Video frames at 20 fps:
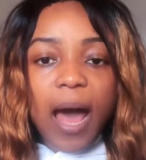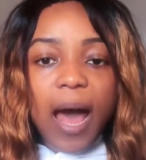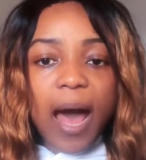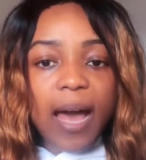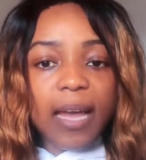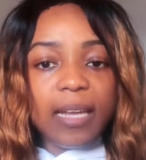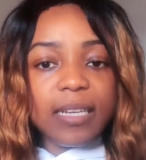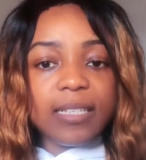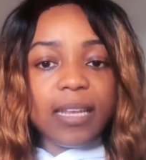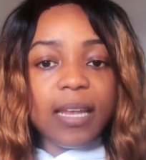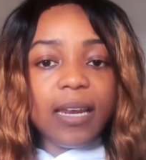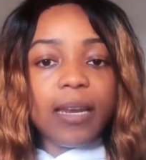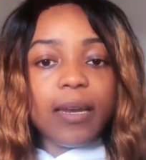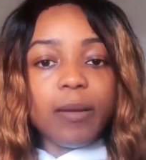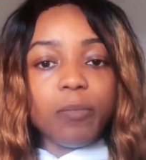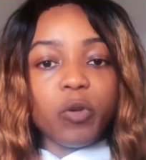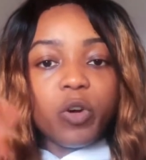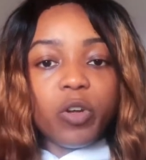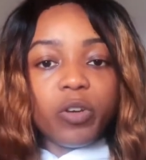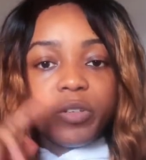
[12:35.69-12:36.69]
I decided
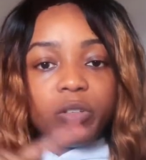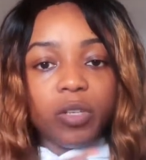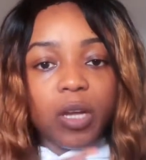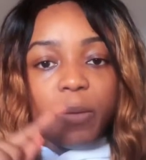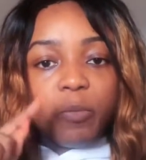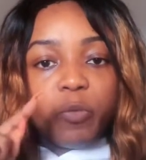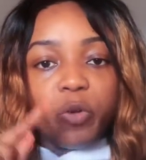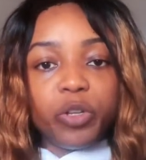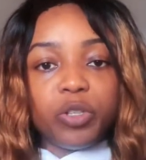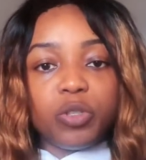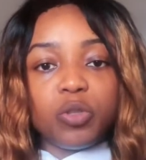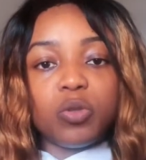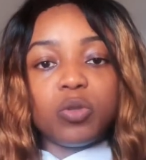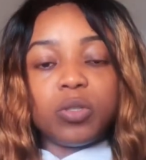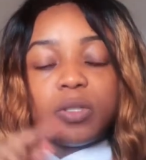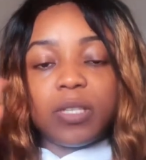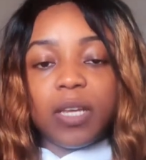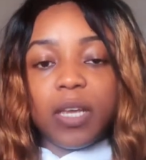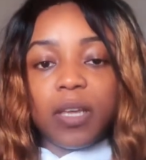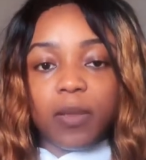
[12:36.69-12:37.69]
I'm going
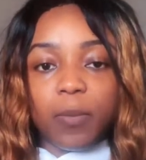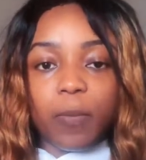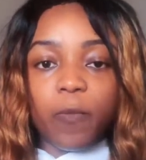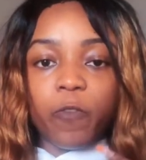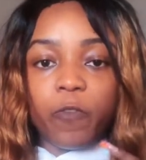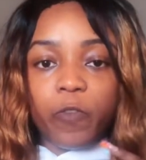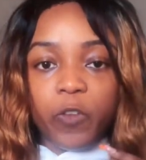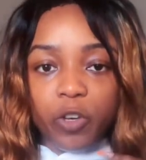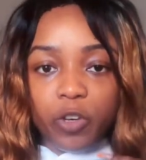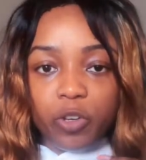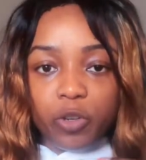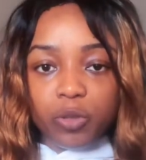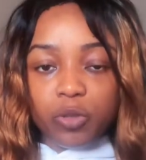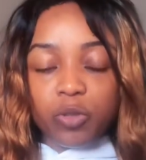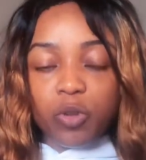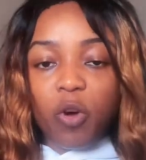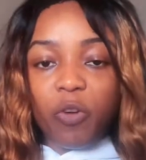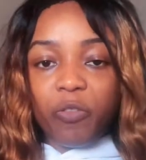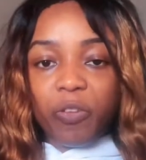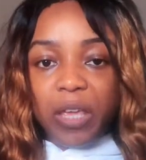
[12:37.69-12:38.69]
to take
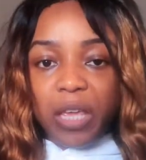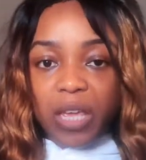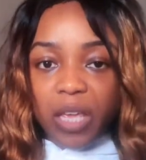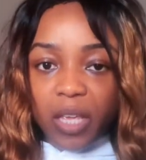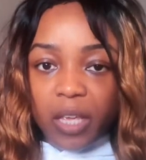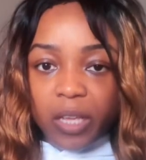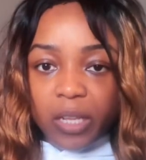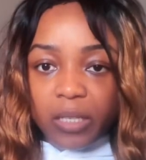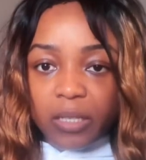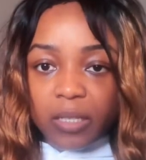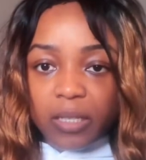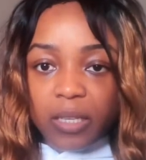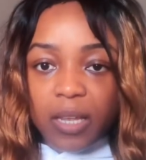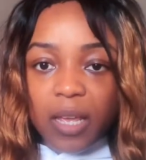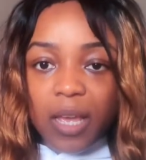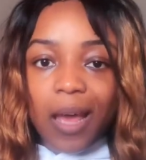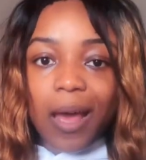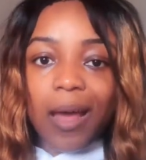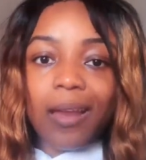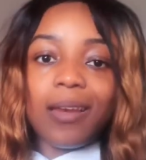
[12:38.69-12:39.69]
videos of his
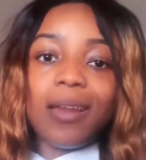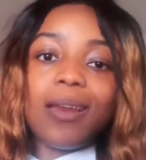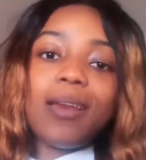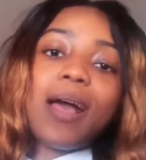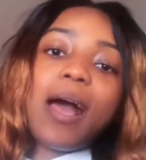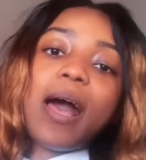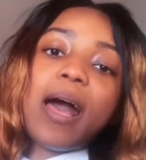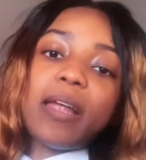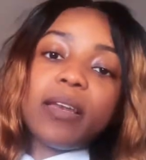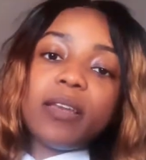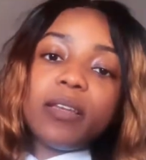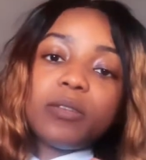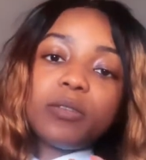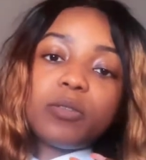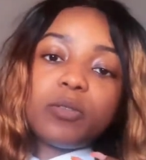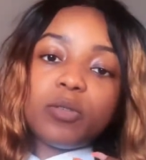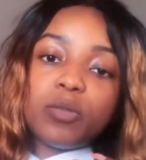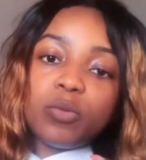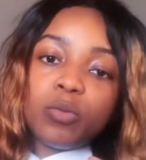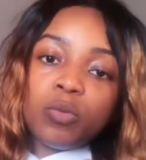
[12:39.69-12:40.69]
and then add
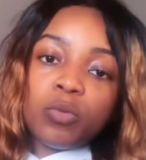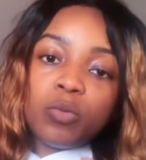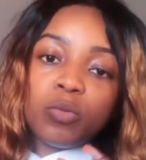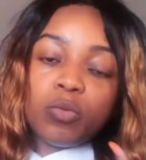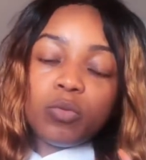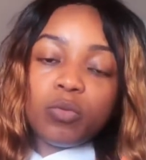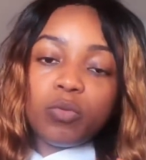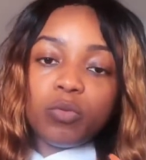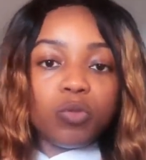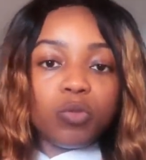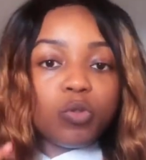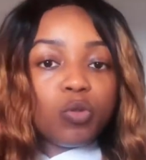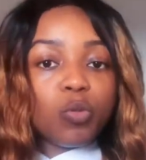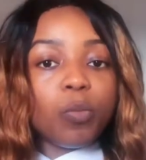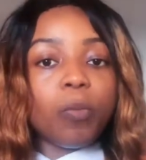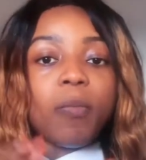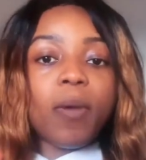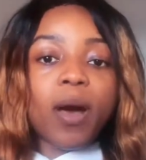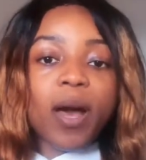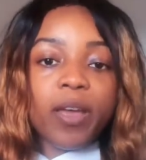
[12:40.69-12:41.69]
it to
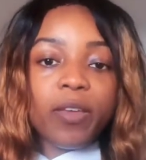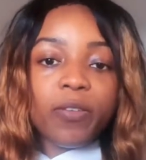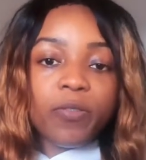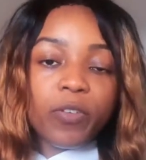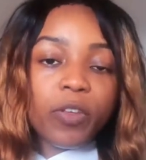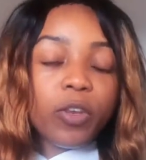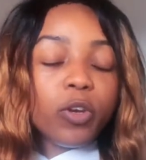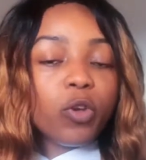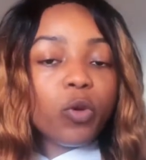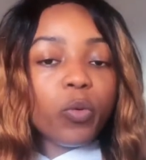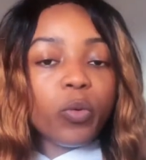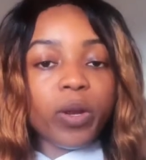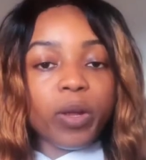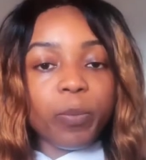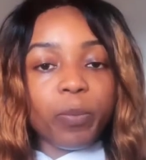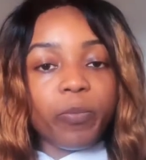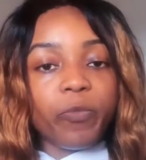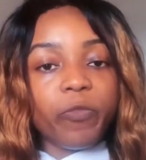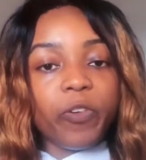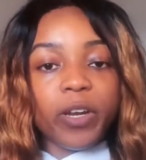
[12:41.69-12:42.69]
my video when
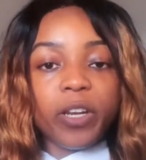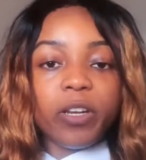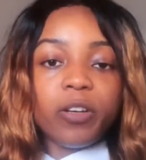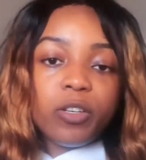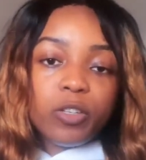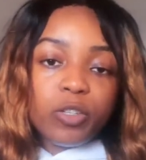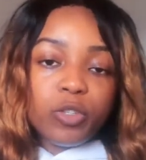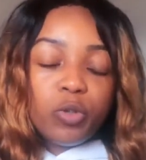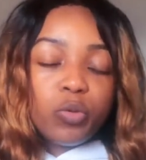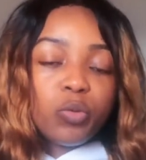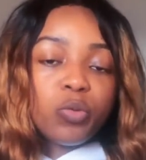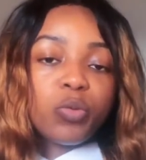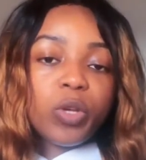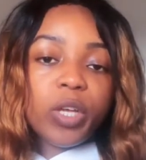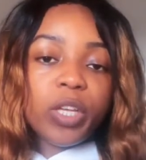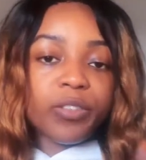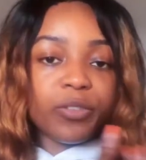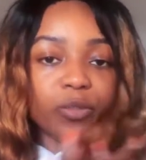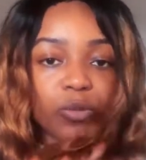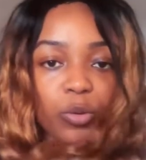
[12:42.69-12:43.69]
I finally do
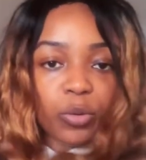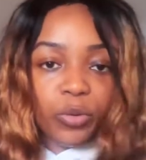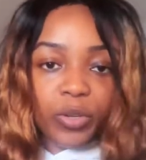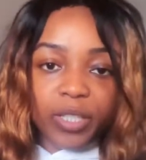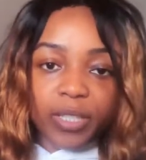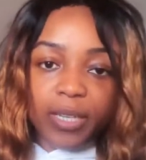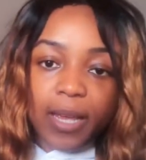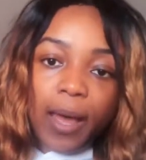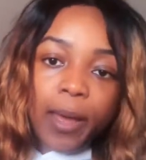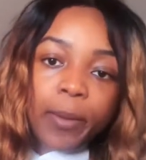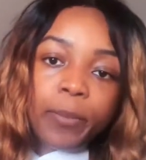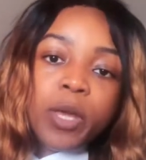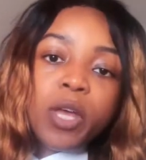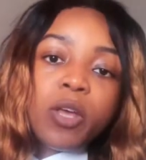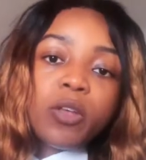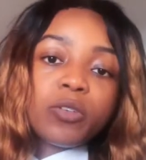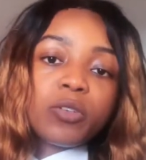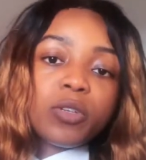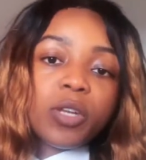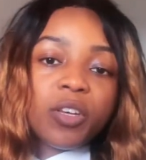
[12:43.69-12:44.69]
a story time,
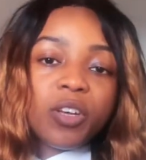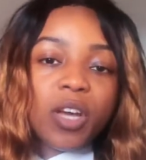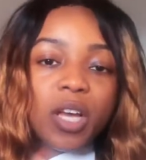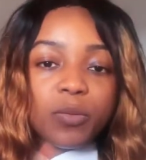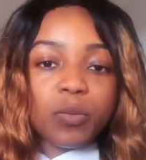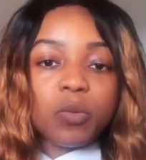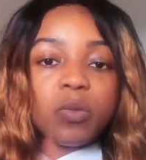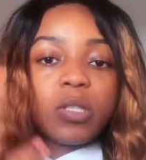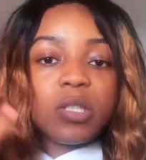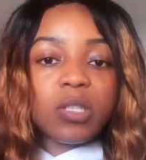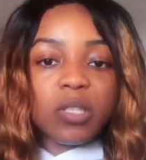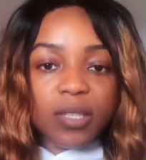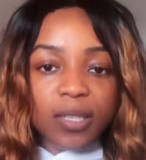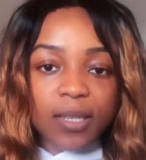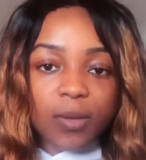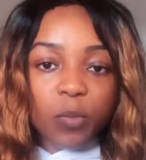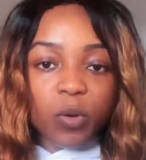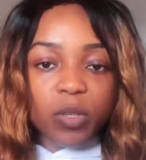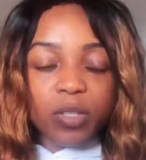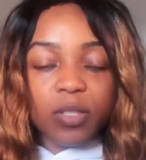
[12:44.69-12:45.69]
so that you guys will
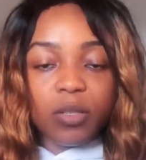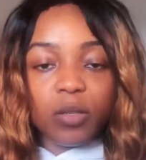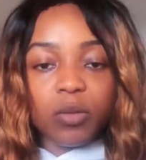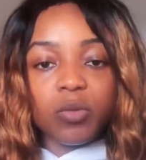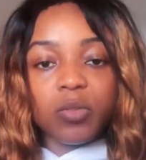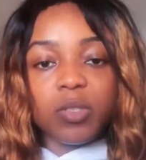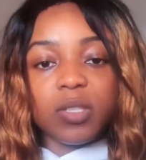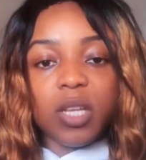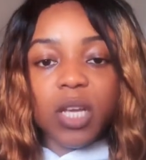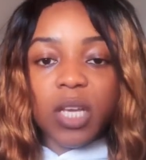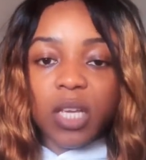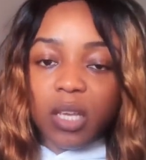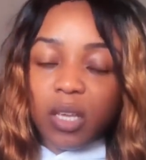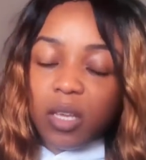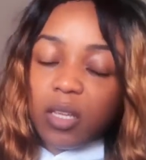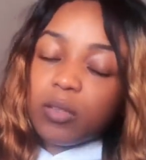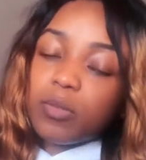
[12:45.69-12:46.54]
see what it looks like.